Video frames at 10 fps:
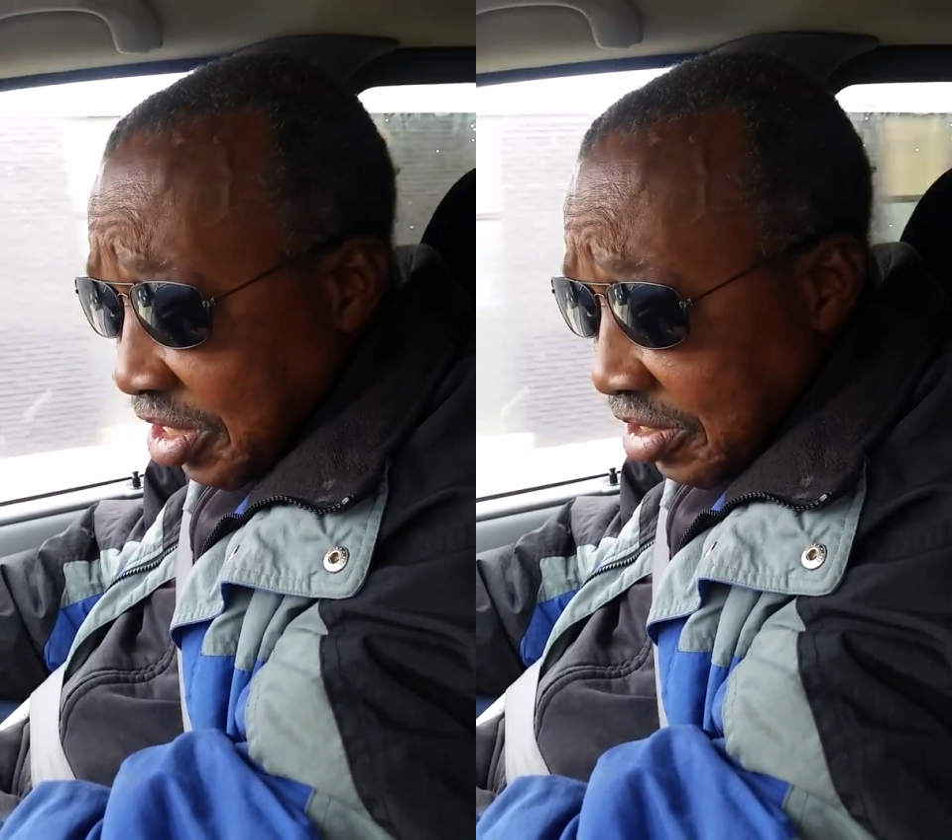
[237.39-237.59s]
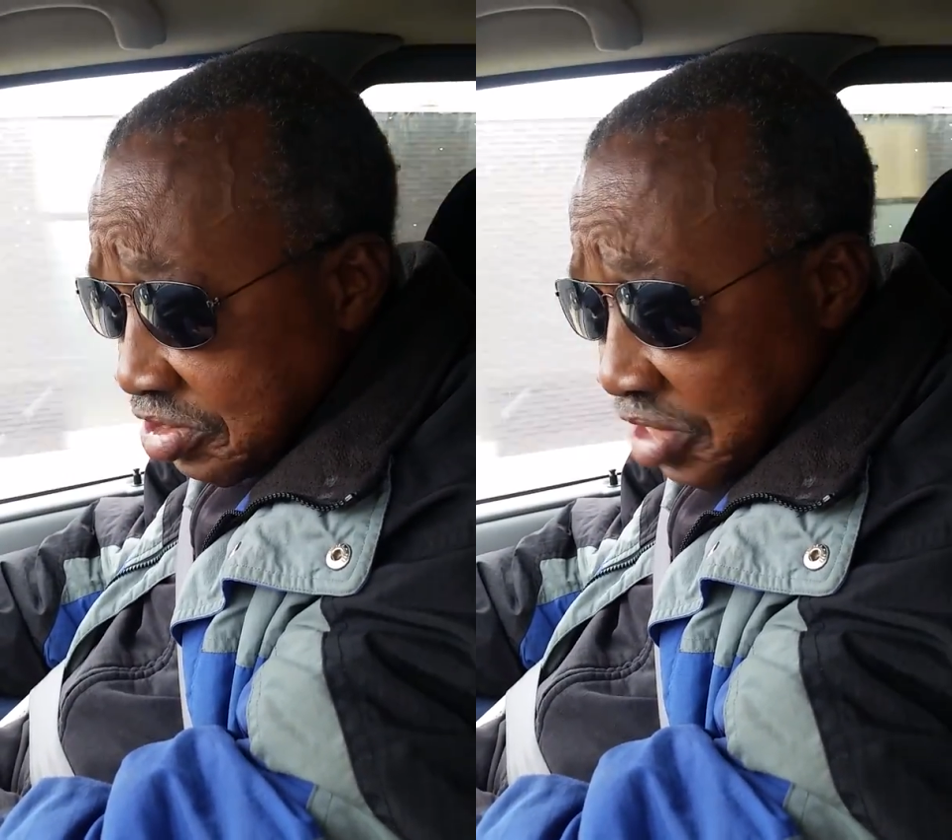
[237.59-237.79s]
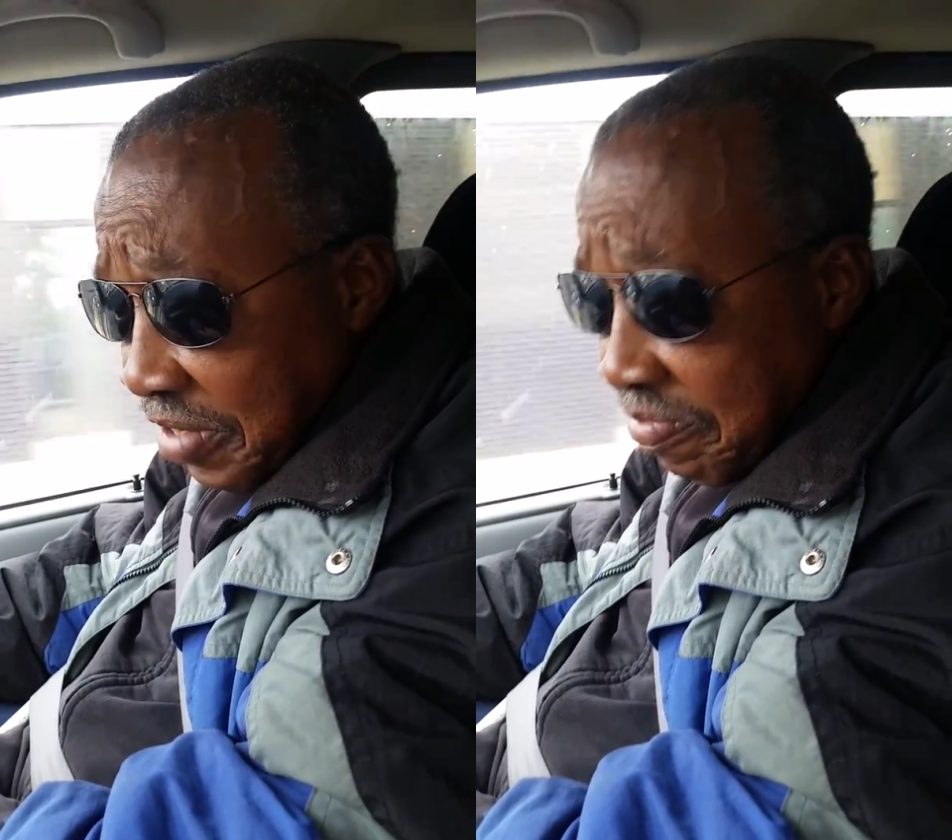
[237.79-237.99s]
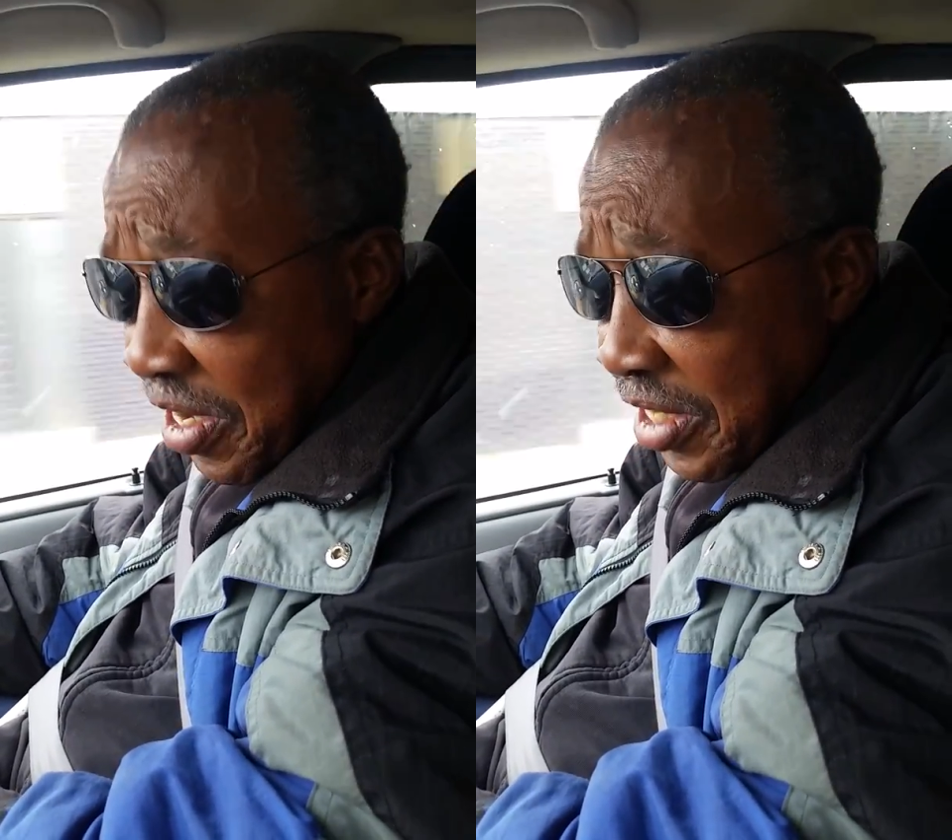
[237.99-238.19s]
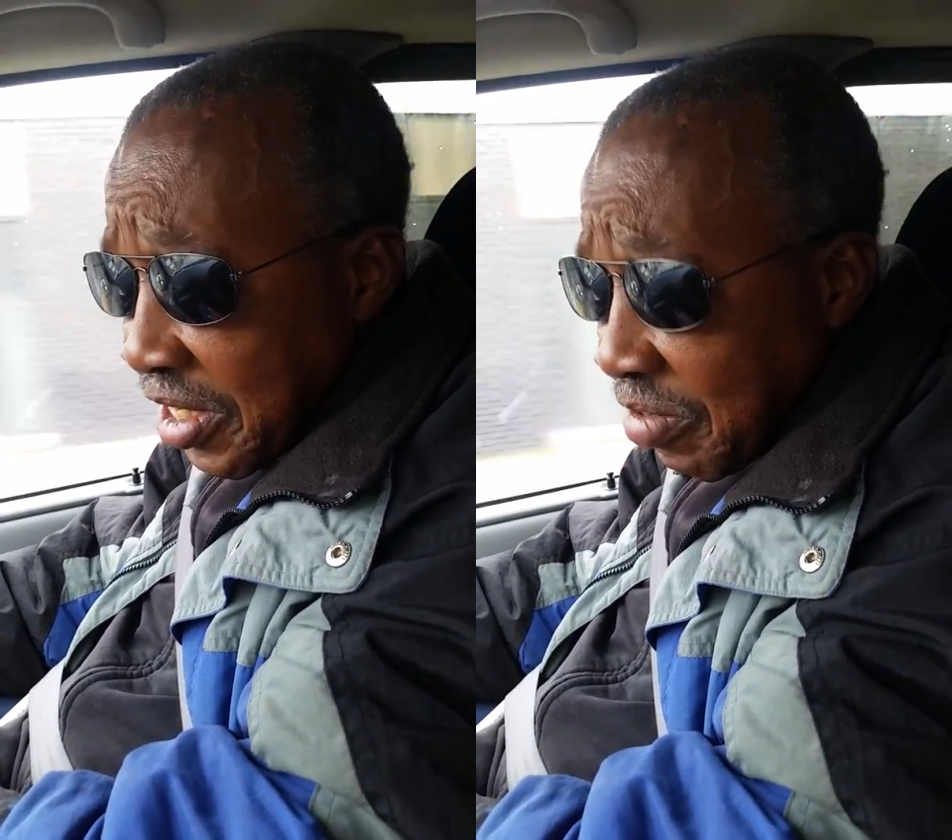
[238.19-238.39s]
find out what
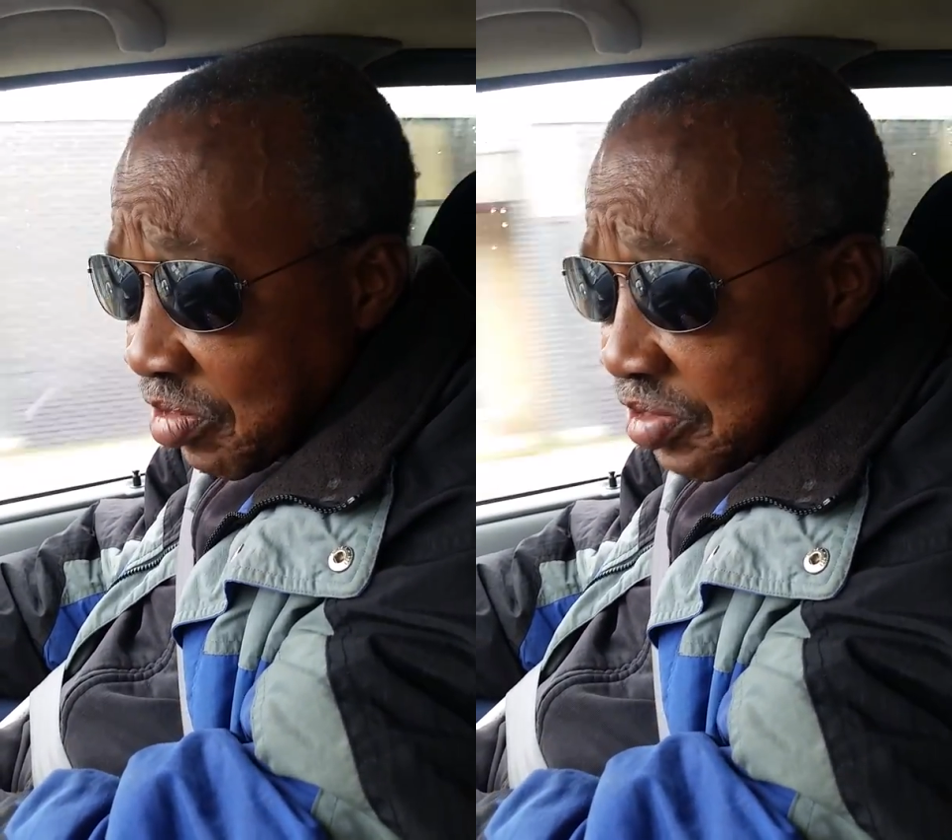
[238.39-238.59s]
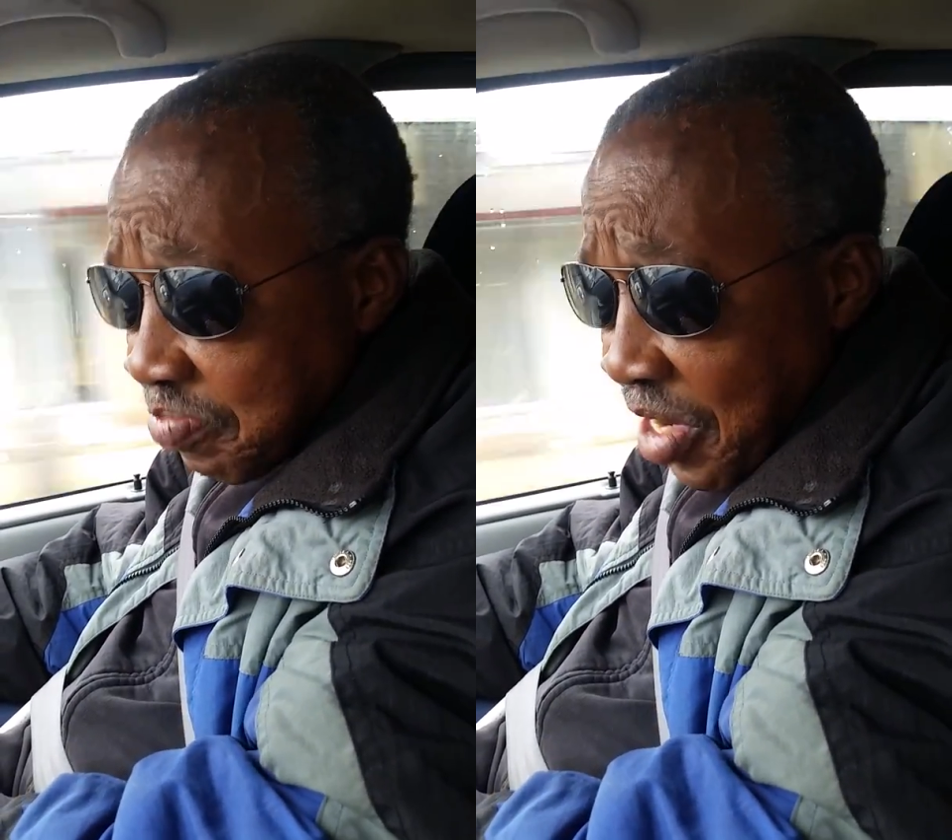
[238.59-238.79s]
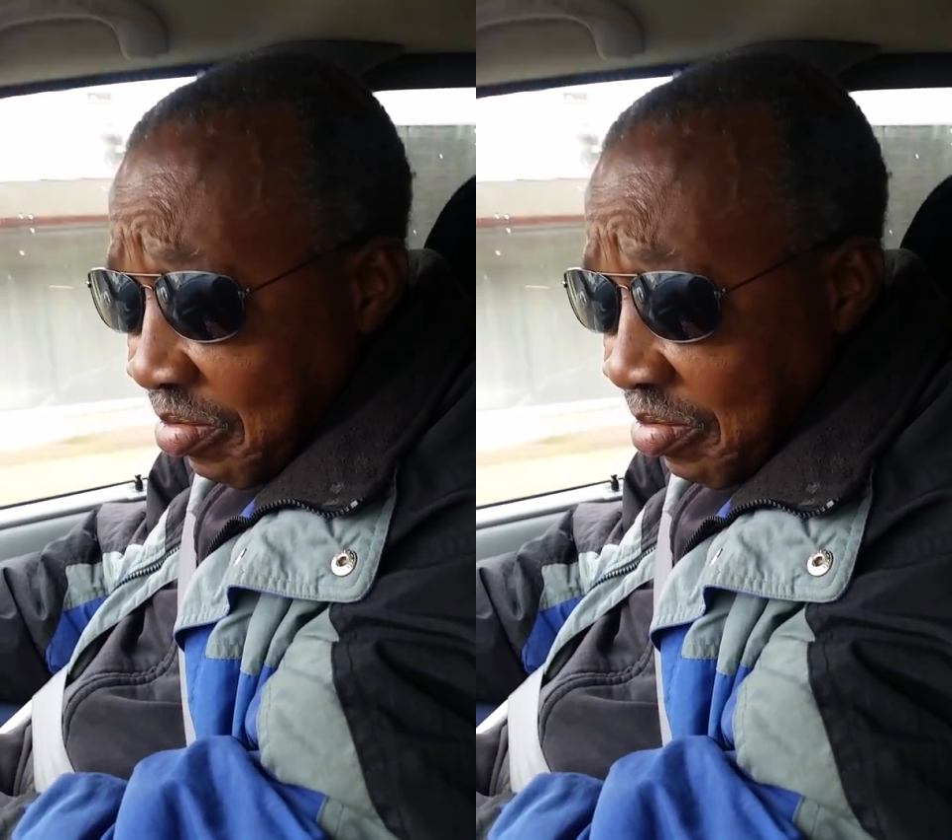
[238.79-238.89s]
the problem was,